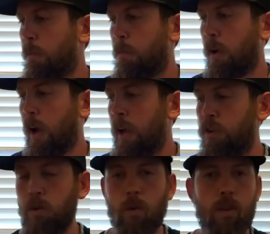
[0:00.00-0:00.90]
but I
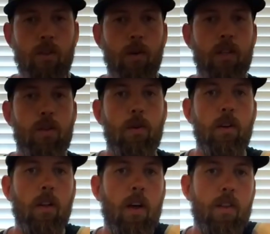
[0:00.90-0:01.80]
do enjoy shooting
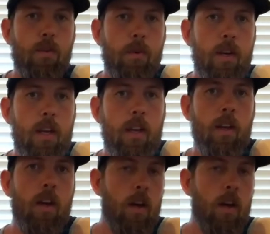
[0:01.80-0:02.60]
a lot of 3D